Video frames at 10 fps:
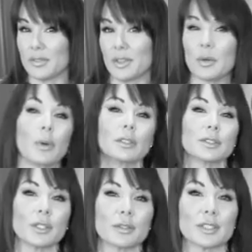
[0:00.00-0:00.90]
if you don't want
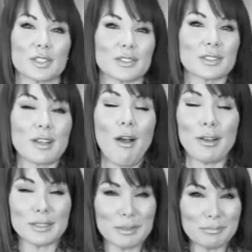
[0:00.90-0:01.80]
to. It just looks
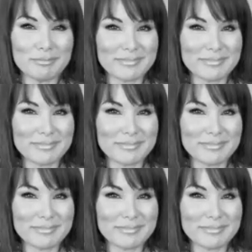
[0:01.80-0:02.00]
awesome.